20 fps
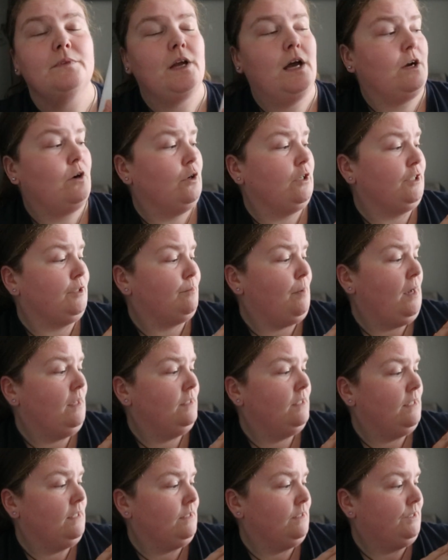uh,
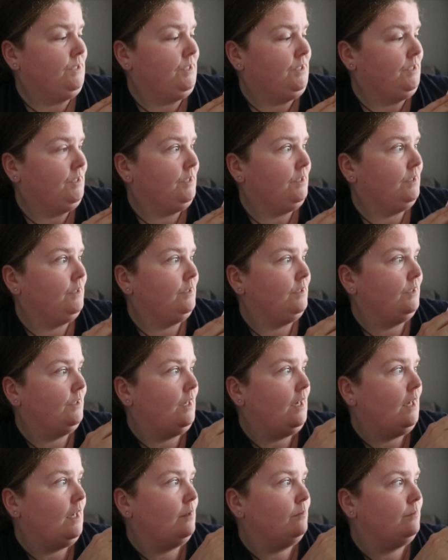correspondence.
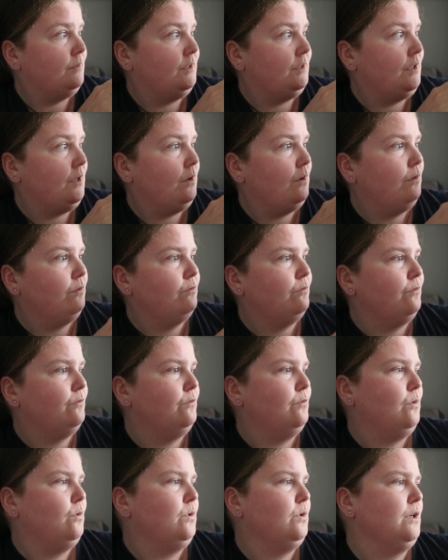Um, so
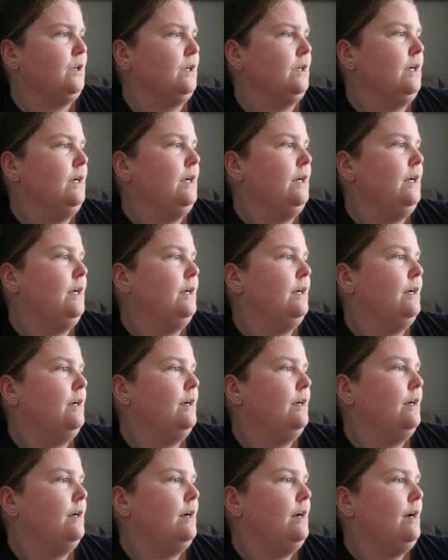for
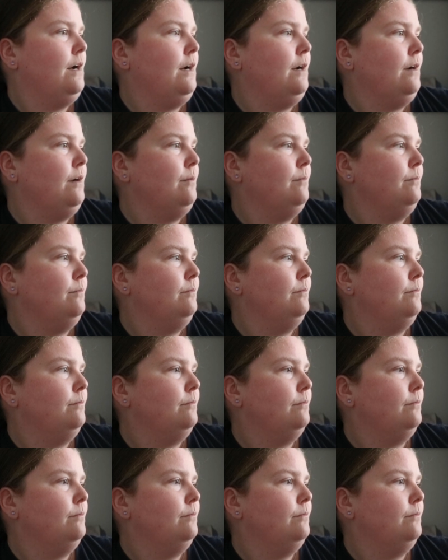um,